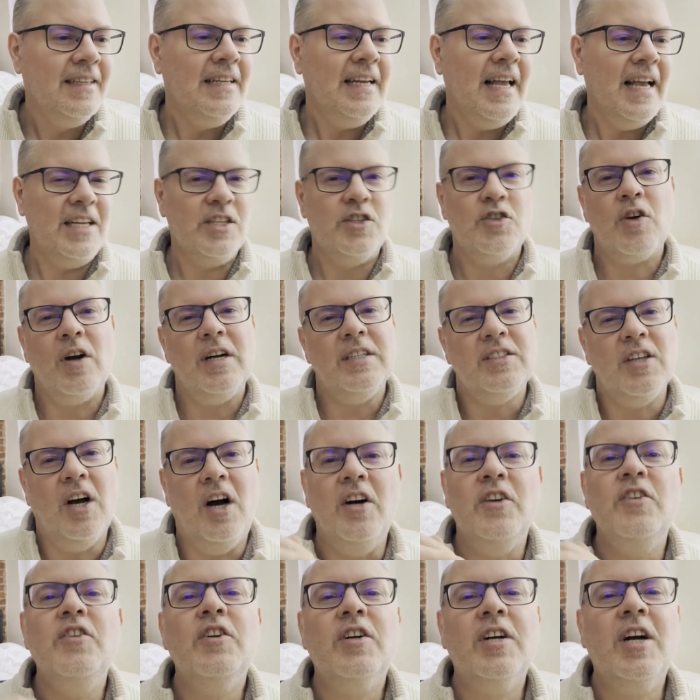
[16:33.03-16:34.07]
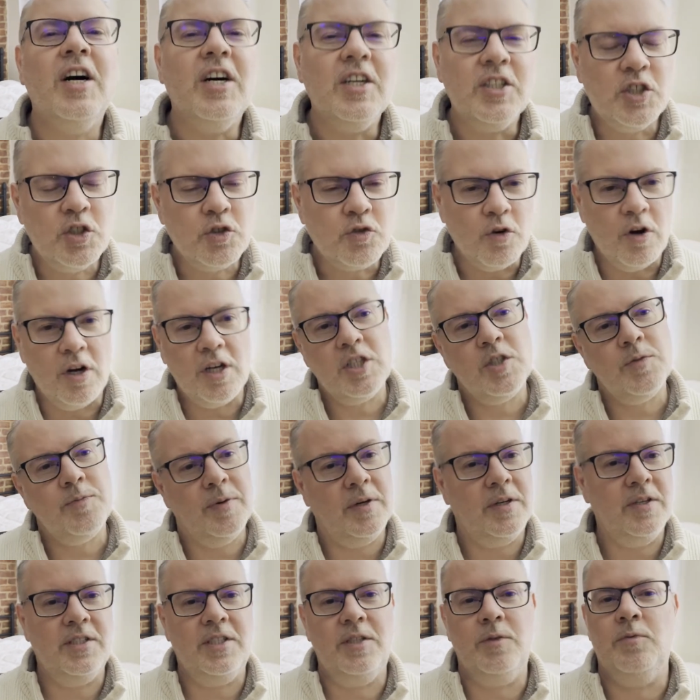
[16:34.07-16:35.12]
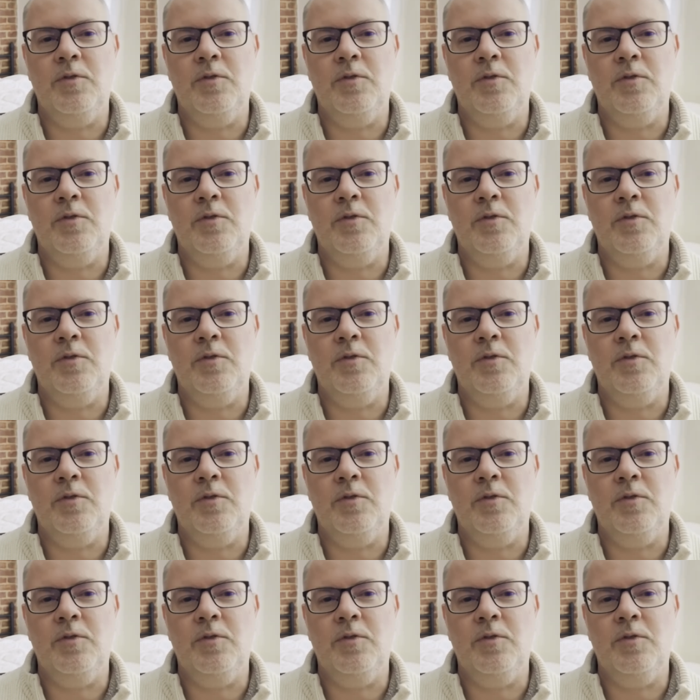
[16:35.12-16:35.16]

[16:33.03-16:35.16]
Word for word: and tried to undercut Druss because he